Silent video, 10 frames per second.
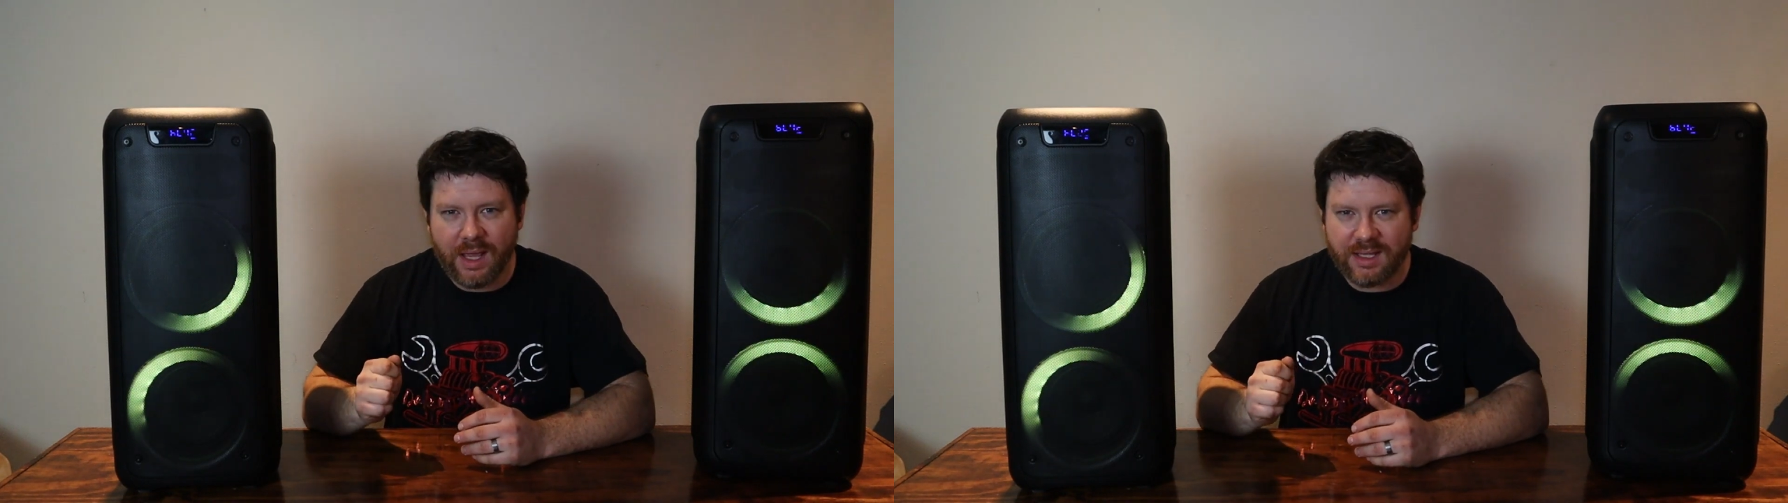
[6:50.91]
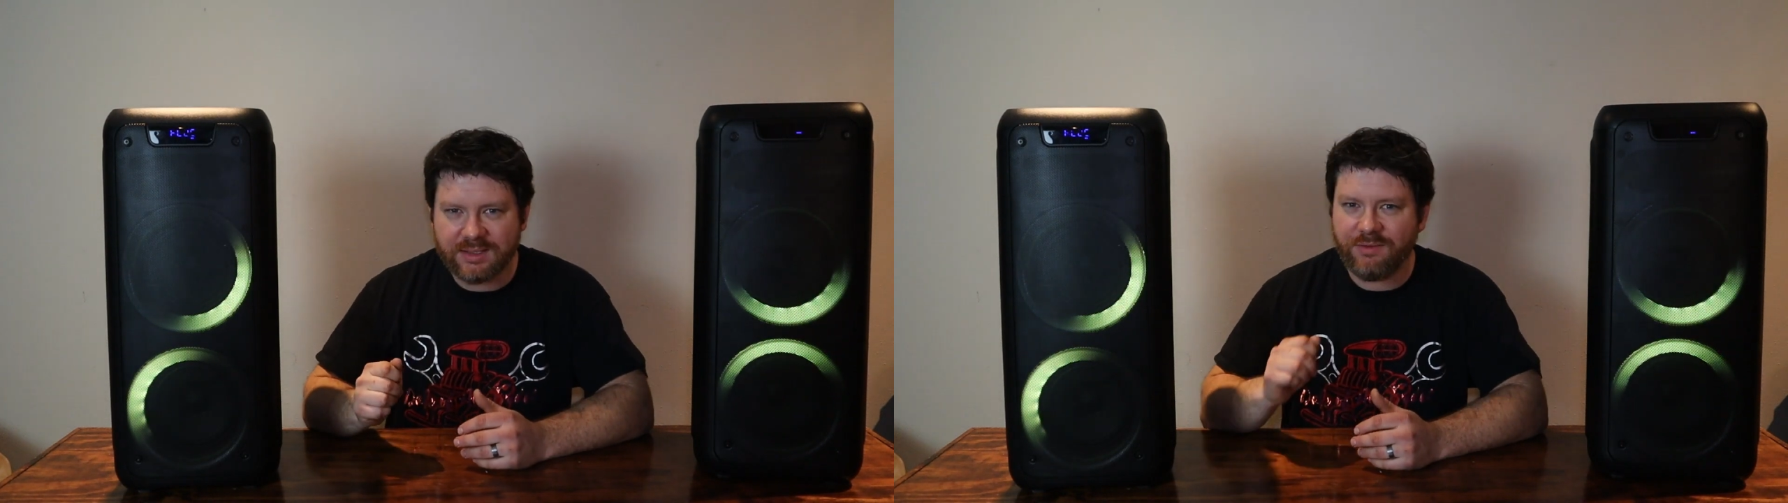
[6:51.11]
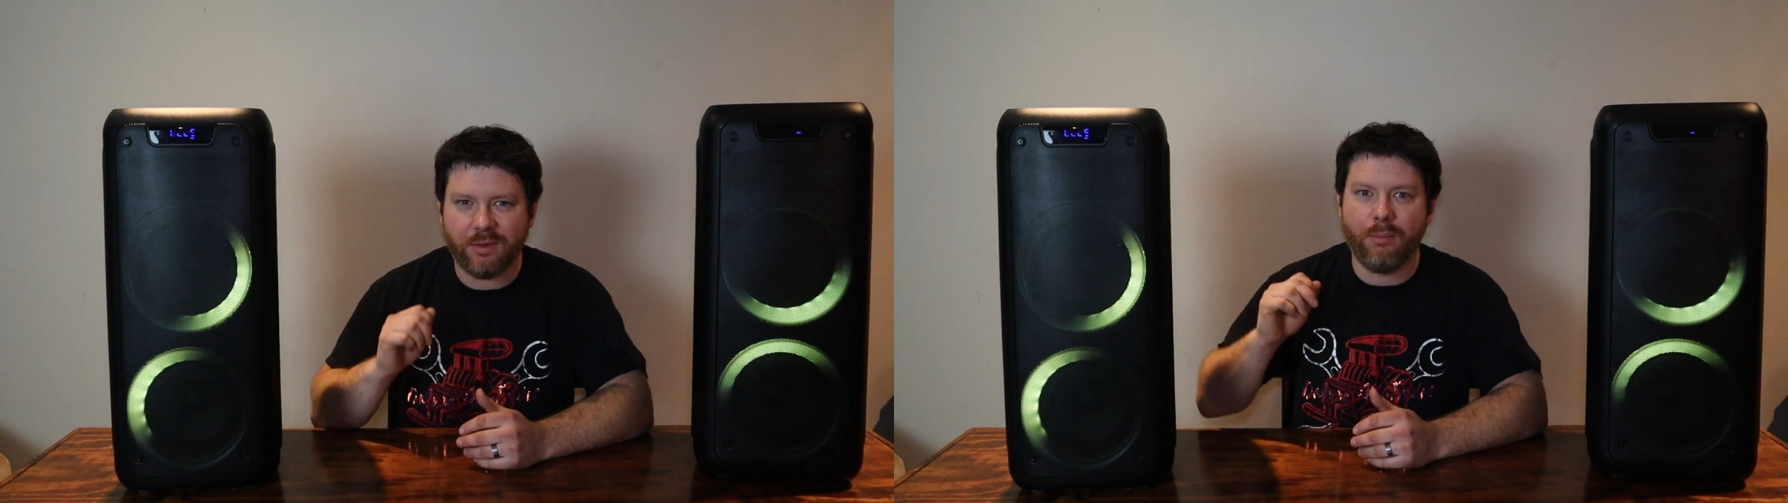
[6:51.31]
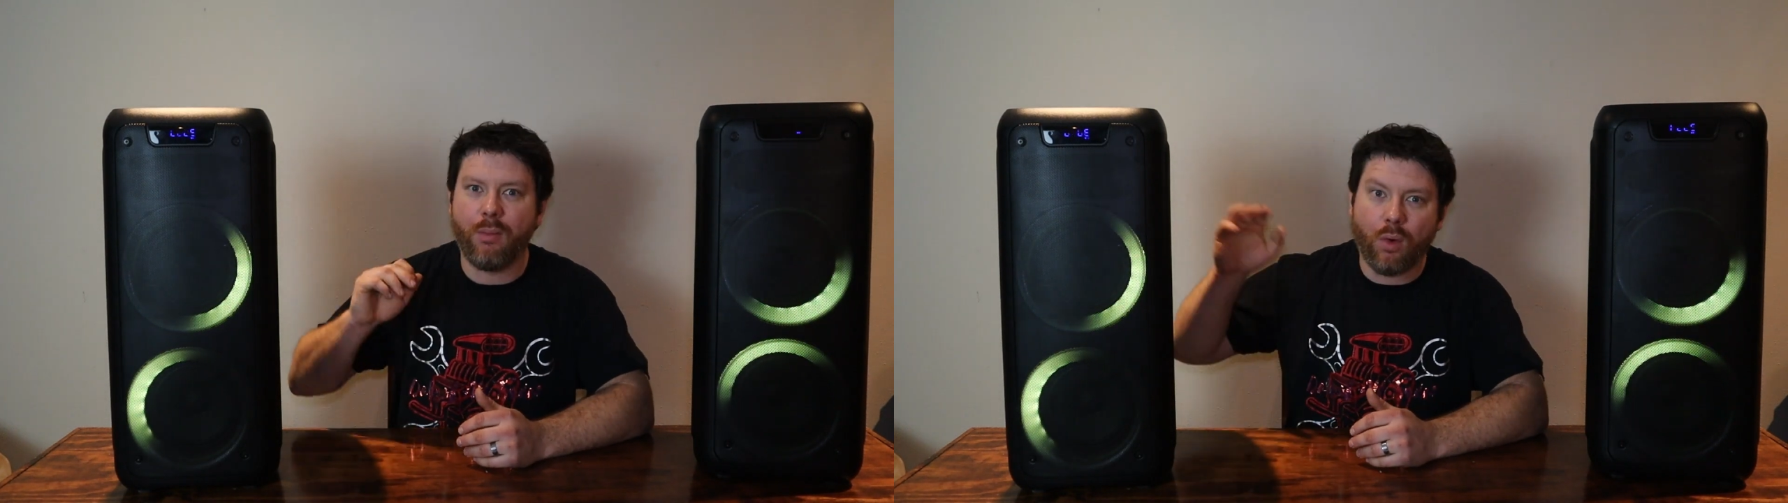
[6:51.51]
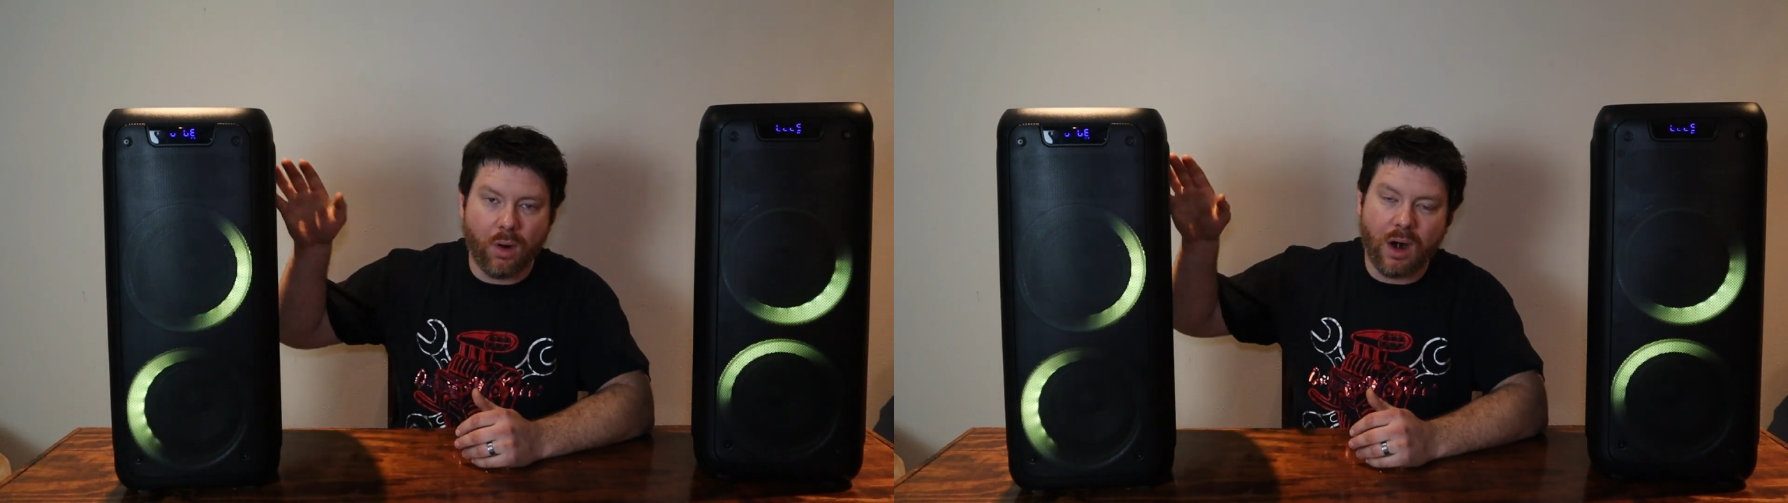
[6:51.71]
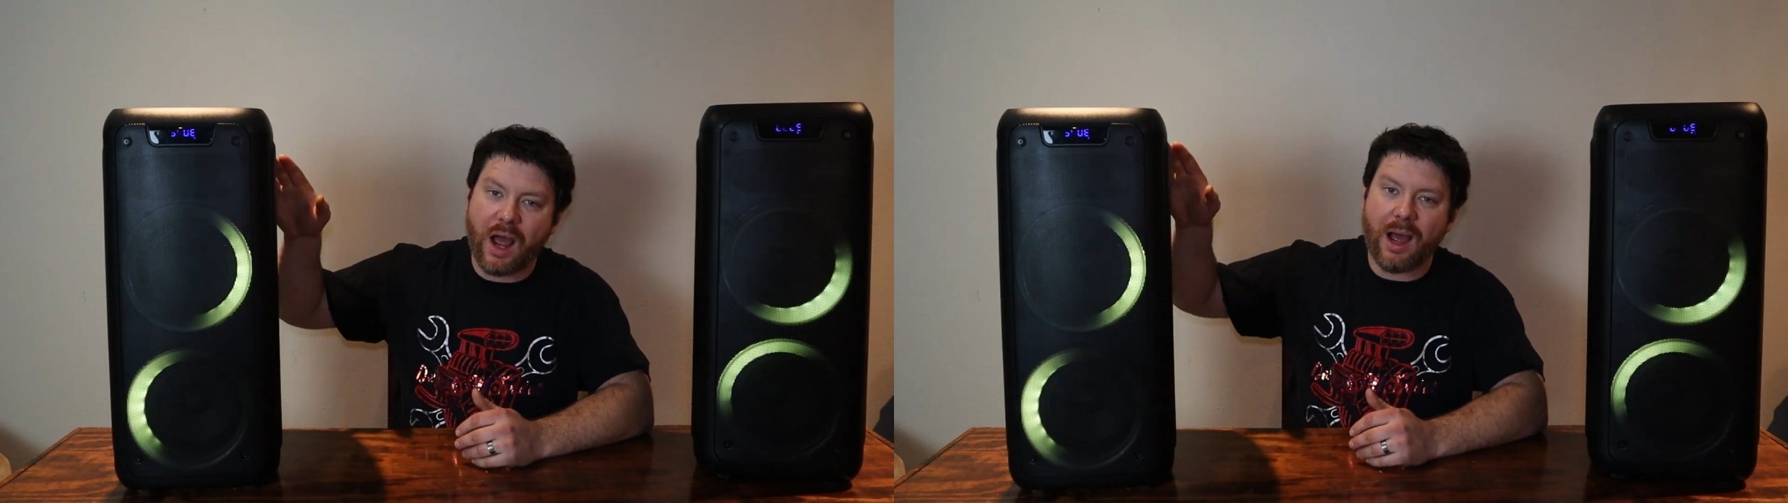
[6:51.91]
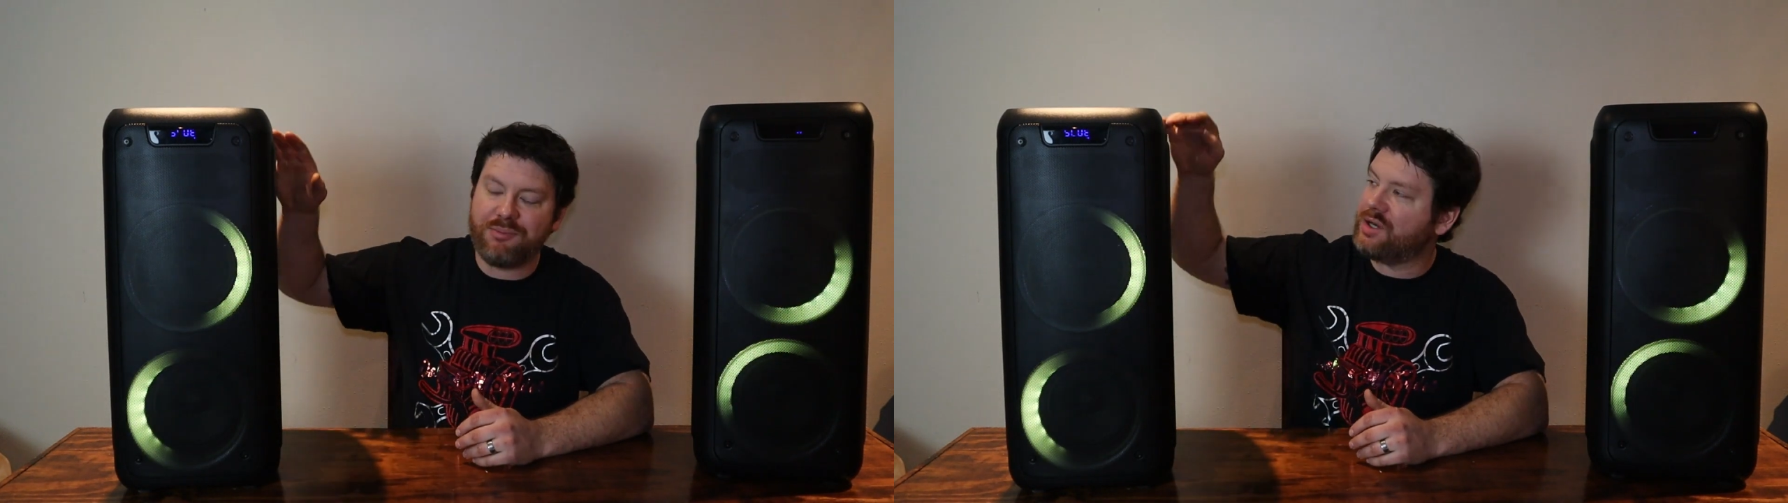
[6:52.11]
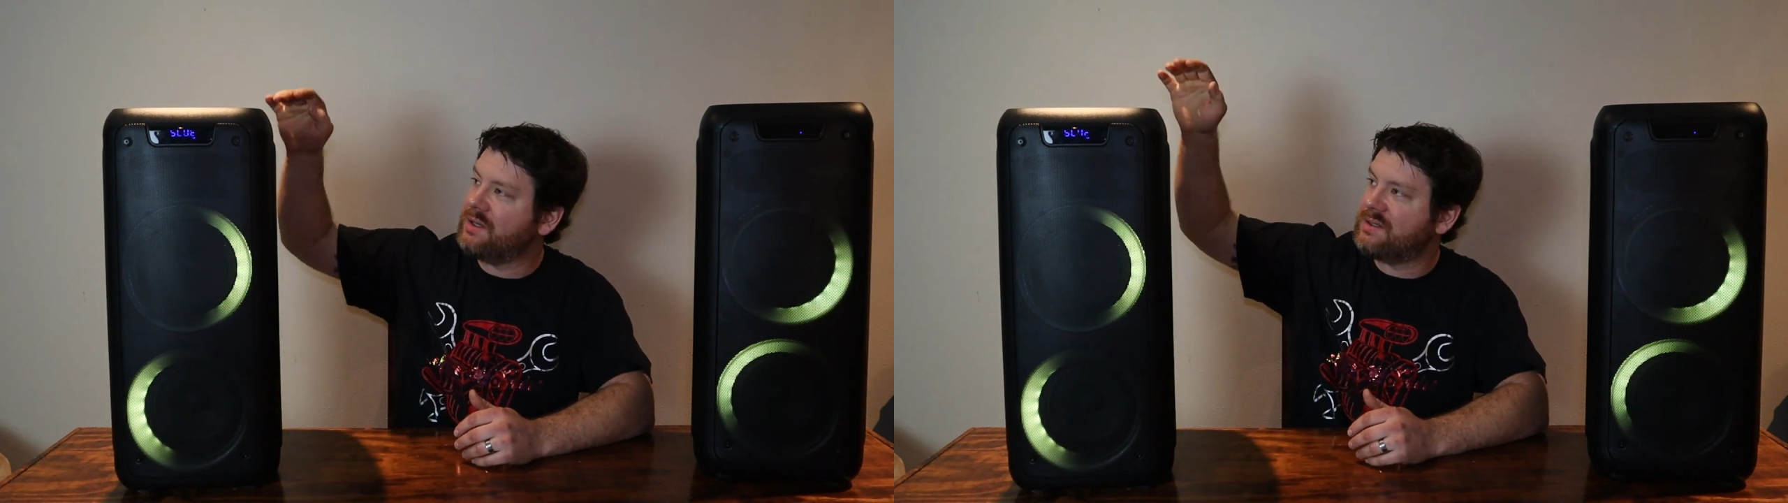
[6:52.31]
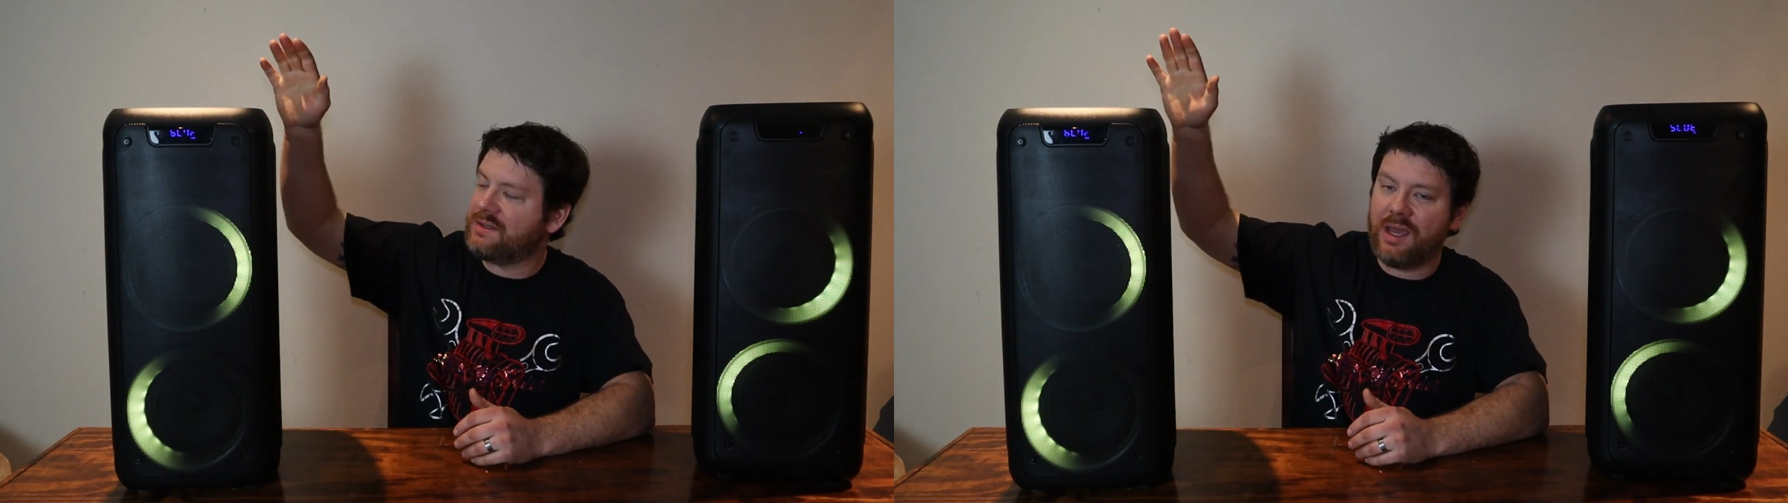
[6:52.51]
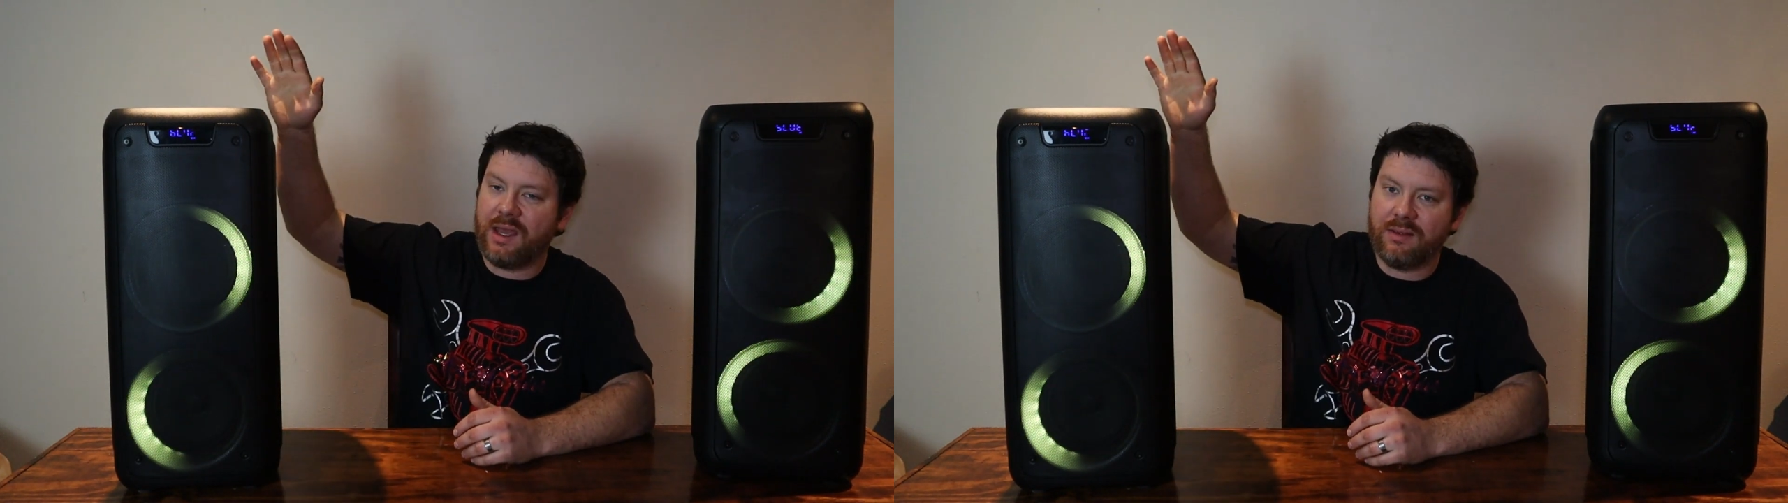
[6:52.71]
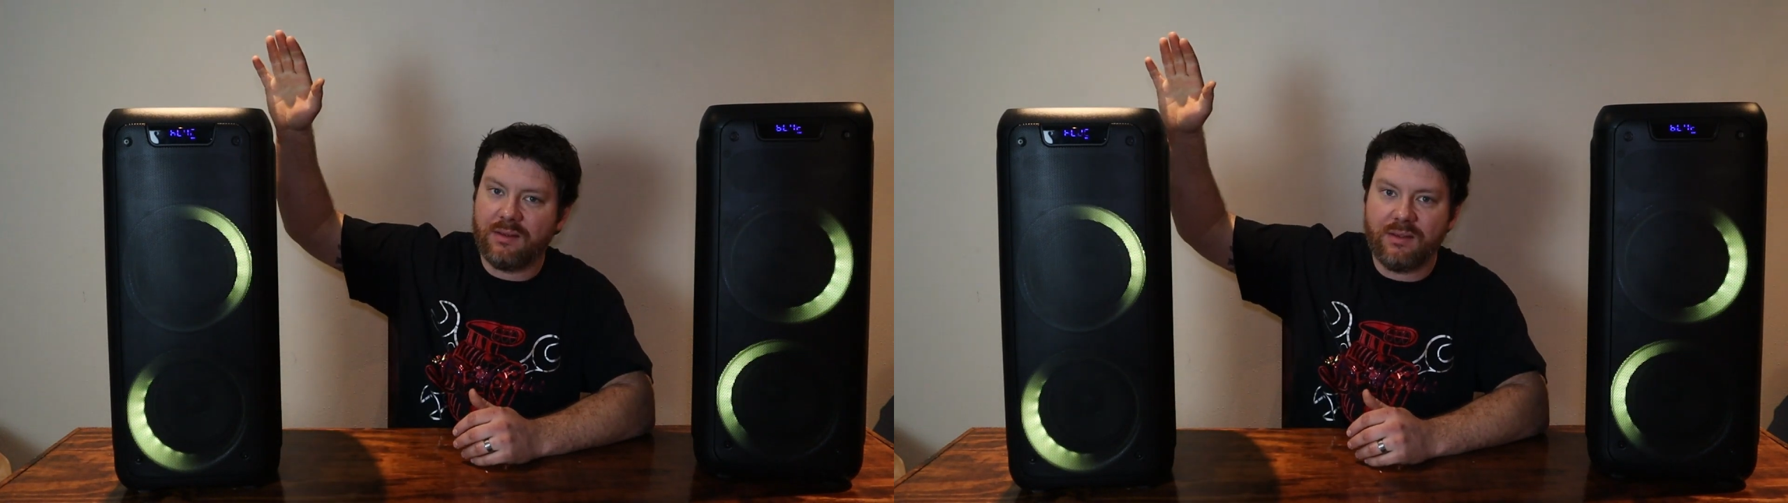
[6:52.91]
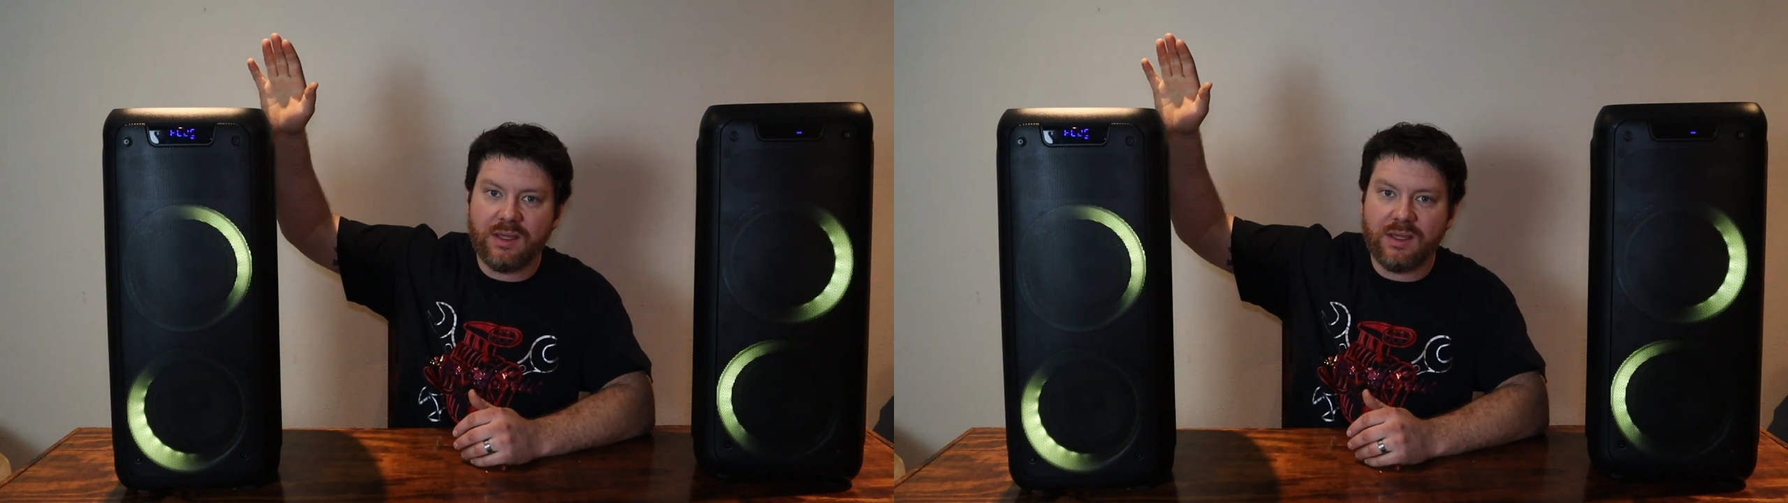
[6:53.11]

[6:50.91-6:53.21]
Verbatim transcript: has even more options than